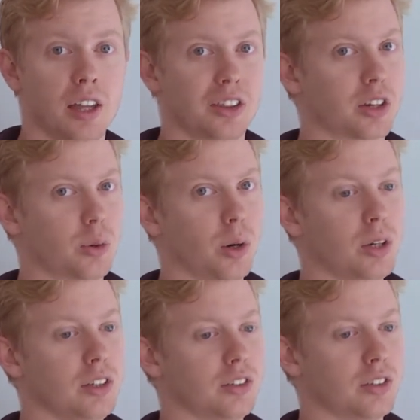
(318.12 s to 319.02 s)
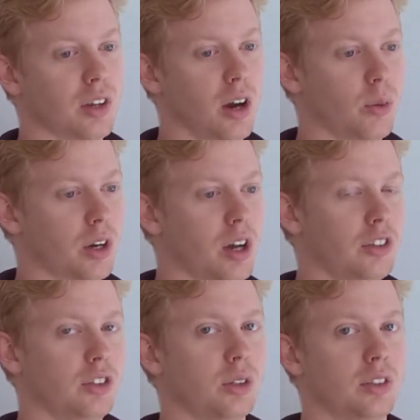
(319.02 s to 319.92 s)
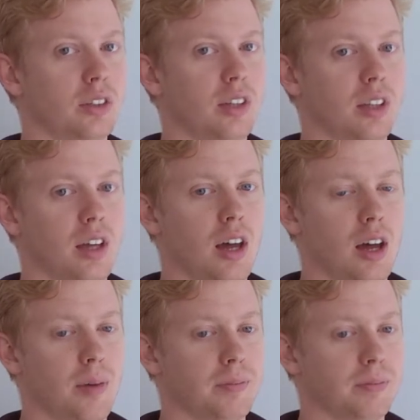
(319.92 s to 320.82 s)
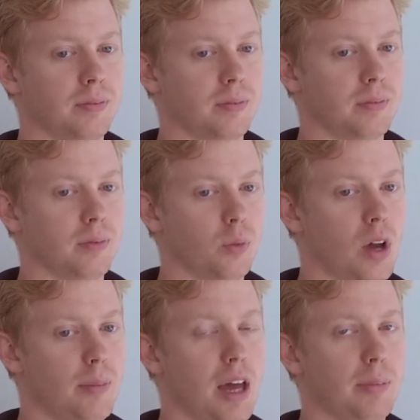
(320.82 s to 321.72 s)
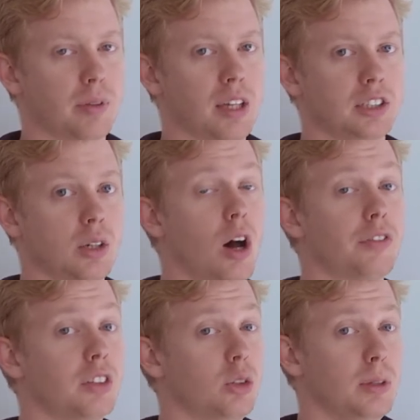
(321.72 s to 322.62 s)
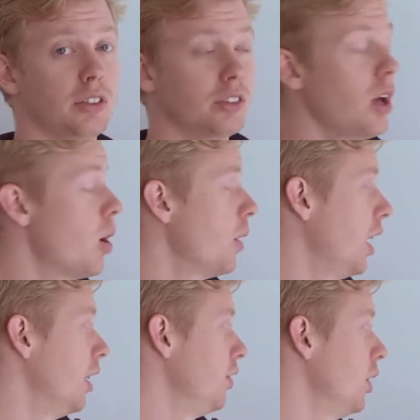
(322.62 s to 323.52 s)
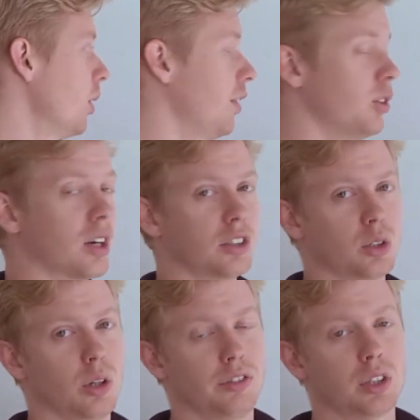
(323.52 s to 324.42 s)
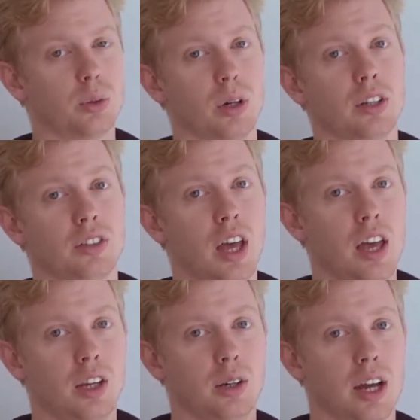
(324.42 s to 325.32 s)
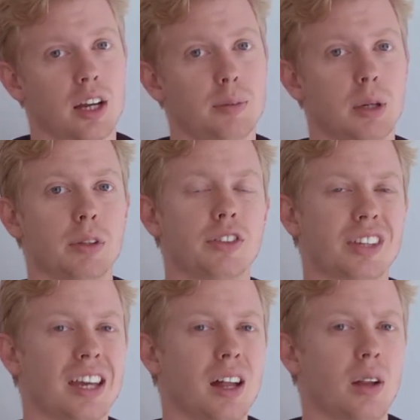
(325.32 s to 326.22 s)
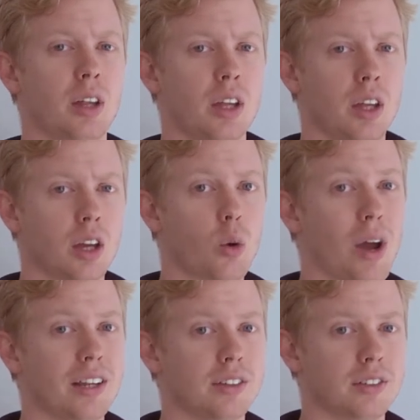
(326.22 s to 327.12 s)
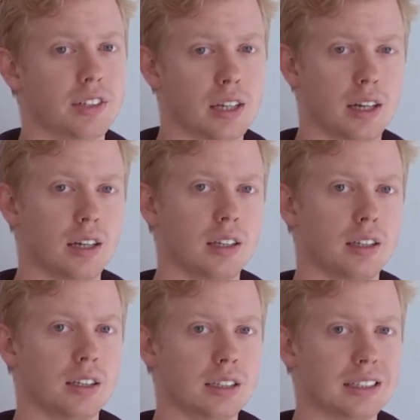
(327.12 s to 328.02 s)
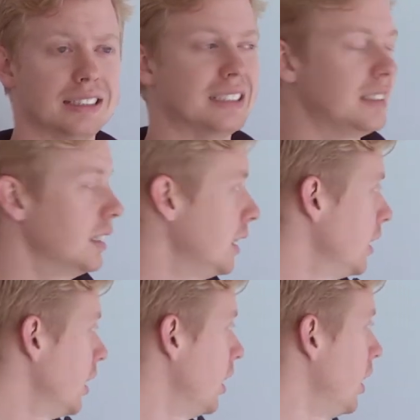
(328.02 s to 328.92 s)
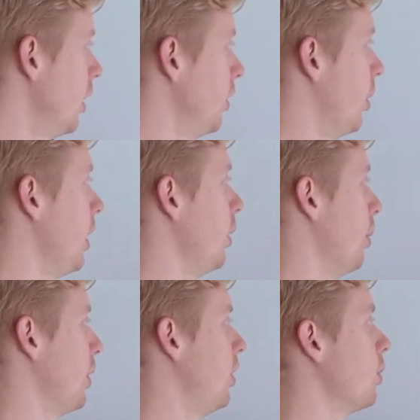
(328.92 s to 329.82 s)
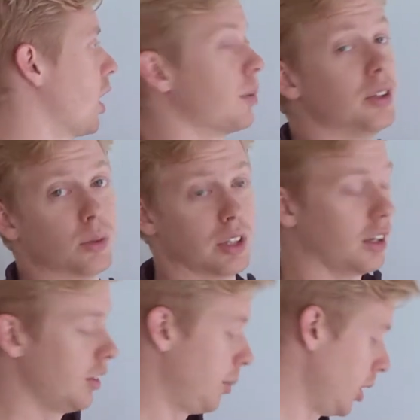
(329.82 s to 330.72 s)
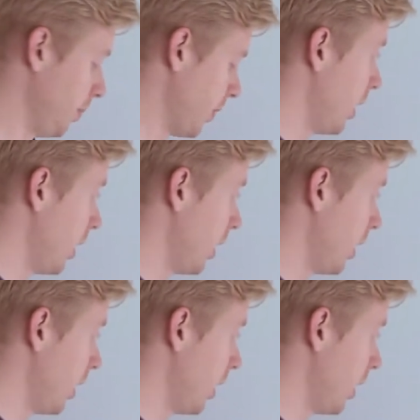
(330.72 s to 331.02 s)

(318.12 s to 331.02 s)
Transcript: the queries are what cause your um, web application often to be slow. And if you don't have direct control of your queries, you're not going to be able to scale quite as uh, consistently. So anyway, but SQL Alchemy is a really nice library.